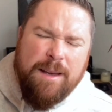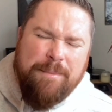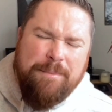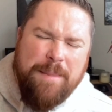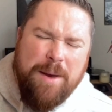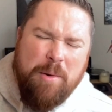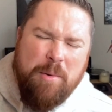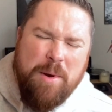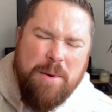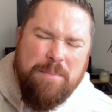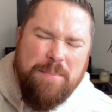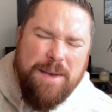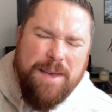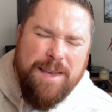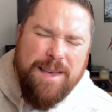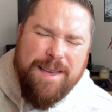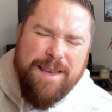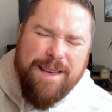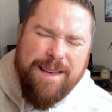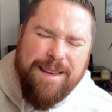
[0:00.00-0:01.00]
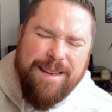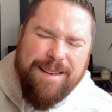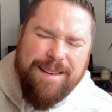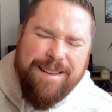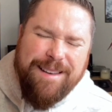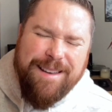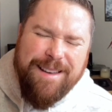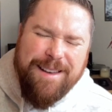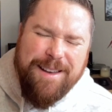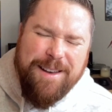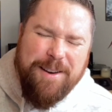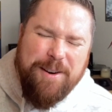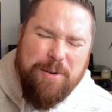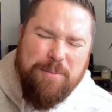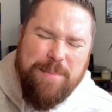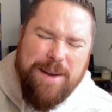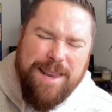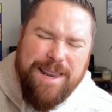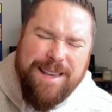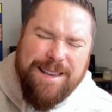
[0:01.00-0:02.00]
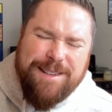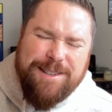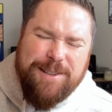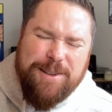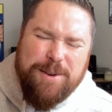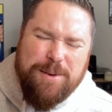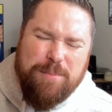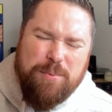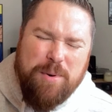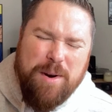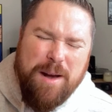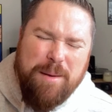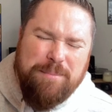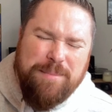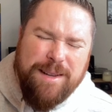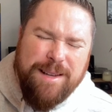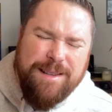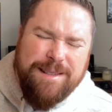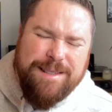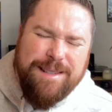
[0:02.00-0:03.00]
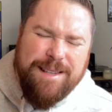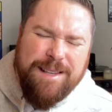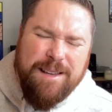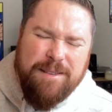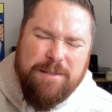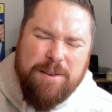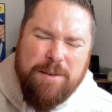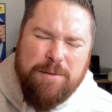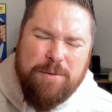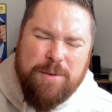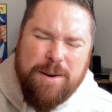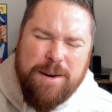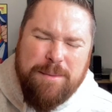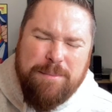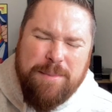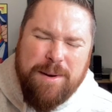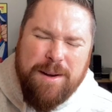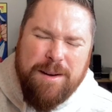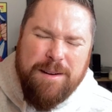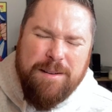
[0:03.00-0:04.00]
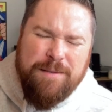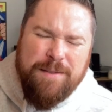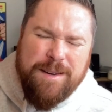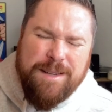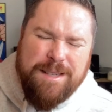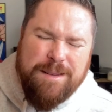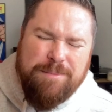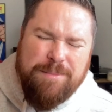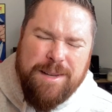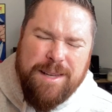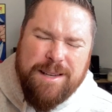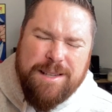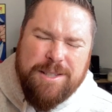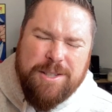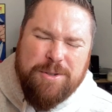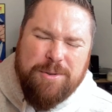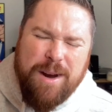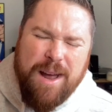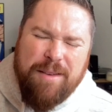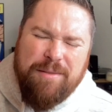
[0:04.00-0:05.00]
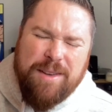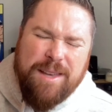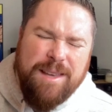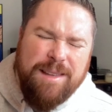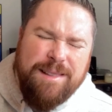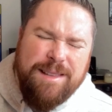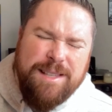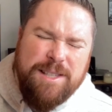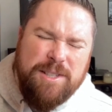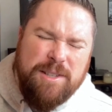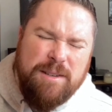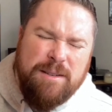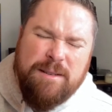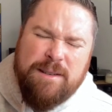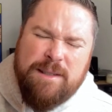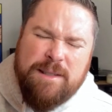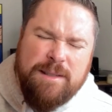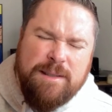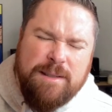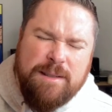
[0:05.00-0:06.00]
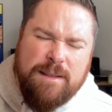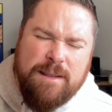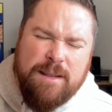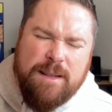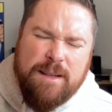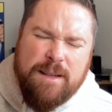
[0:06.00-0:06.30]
May we be obedient to your promptings to give over and above and to be extravagantly generous.